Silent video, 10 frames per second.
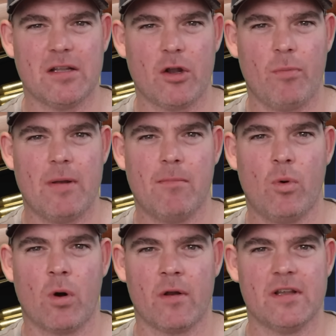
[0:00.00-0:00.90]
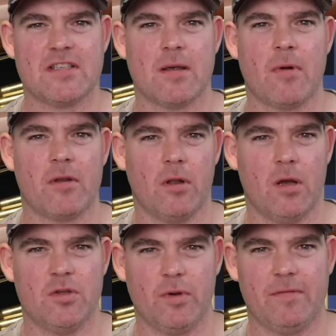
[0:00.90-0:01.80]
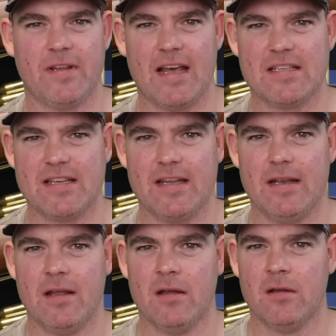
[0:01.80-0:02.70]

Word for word: a little bit more than some other loads we've tested.